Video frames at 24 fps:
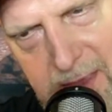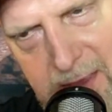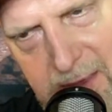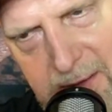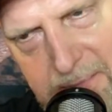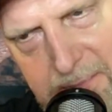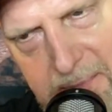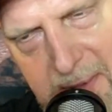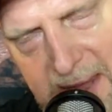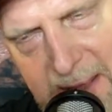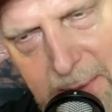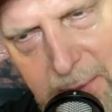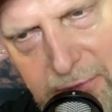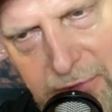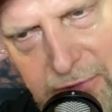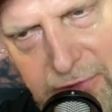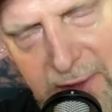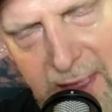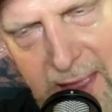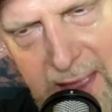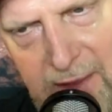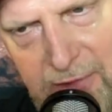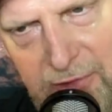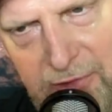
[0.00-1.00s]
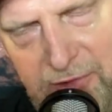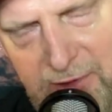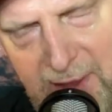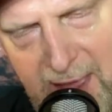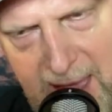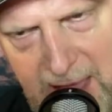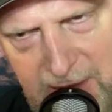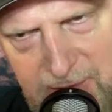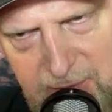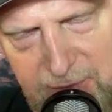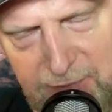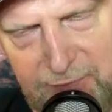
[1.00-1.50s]
many would say a
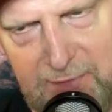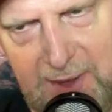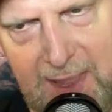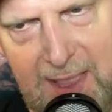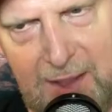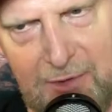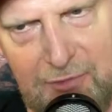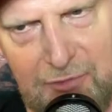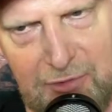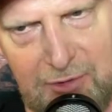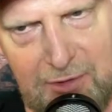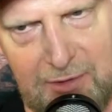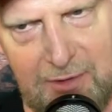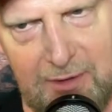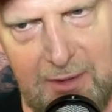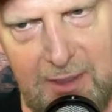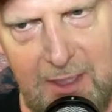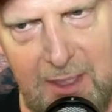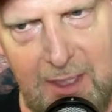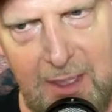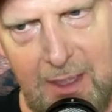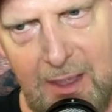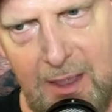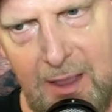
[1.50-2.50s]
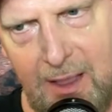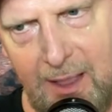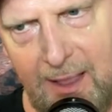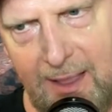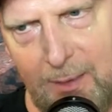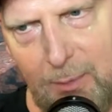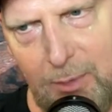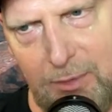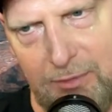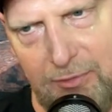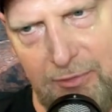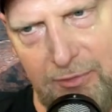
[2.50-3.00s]
sad reflection. I
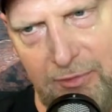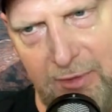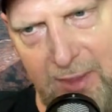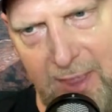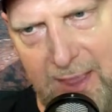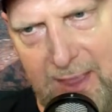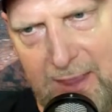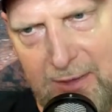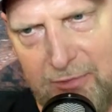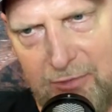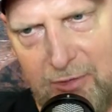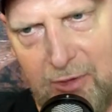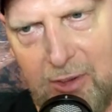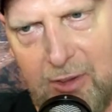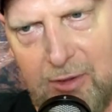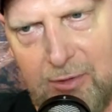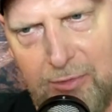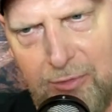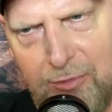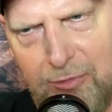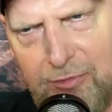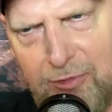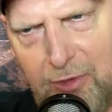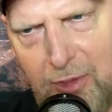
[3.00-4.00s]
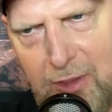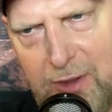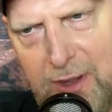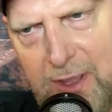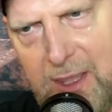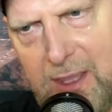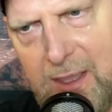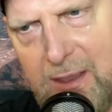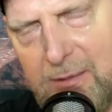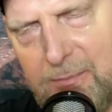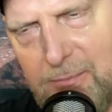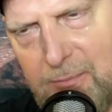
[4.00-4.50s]
would say it's a
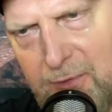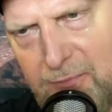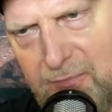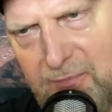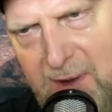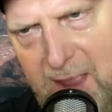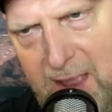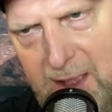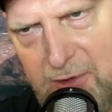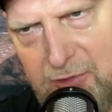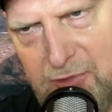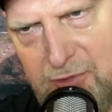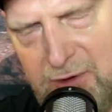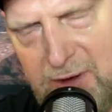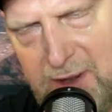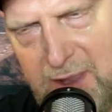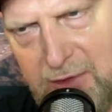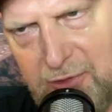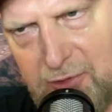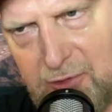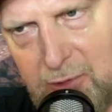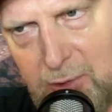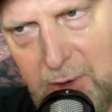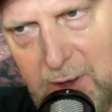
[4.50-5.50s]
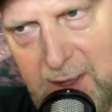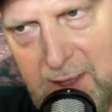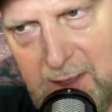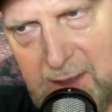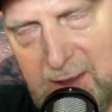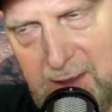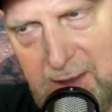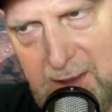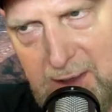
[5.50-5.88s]
concerning reflection. It's quite